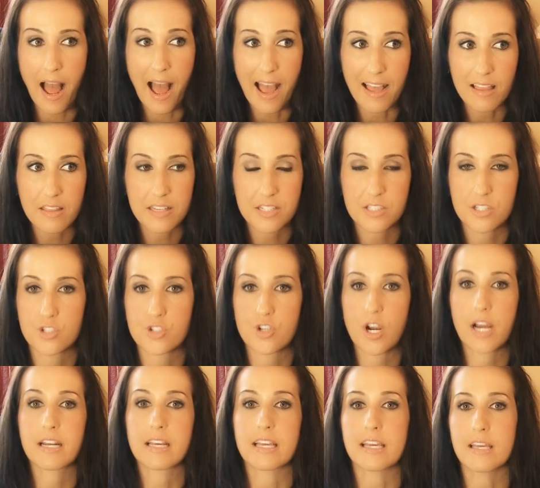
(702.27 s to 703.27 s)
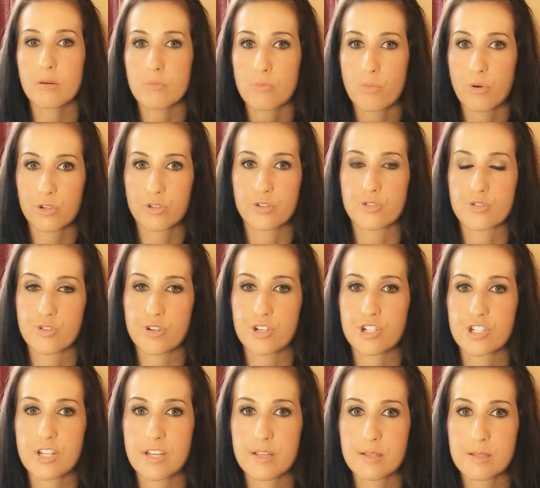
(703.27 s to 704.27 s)
I like to try to eat more
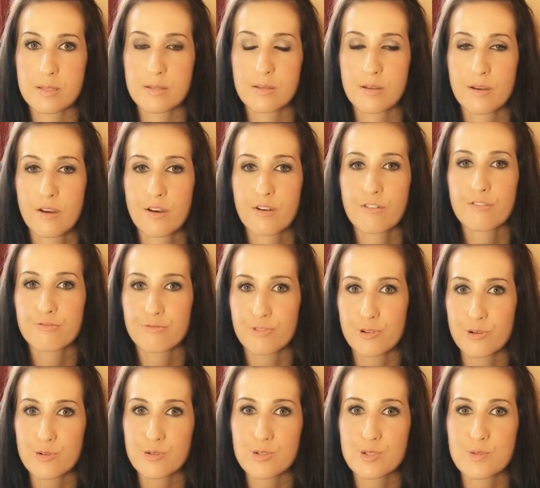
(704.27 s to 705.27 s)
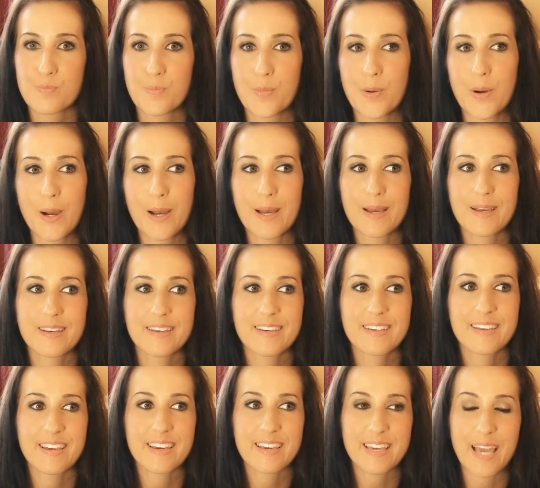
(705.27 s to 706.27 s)
nutritious foods, but
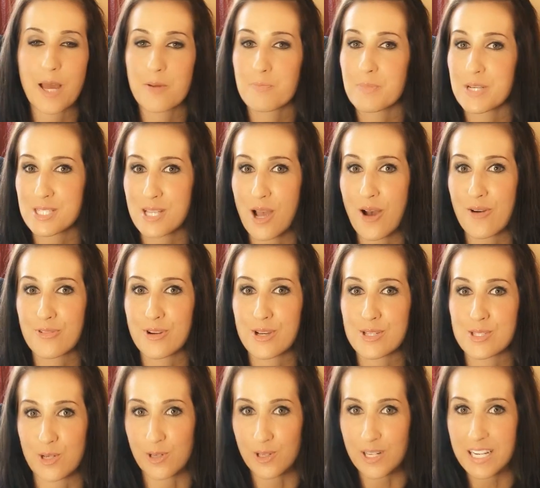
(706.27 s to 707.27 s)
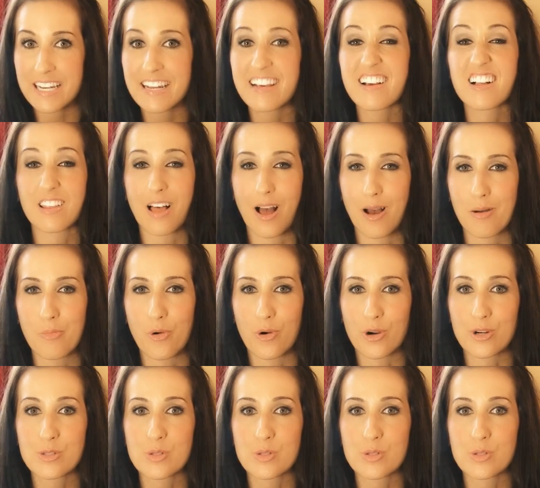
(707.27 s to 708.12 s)
it can be tough because you're eating a lot more.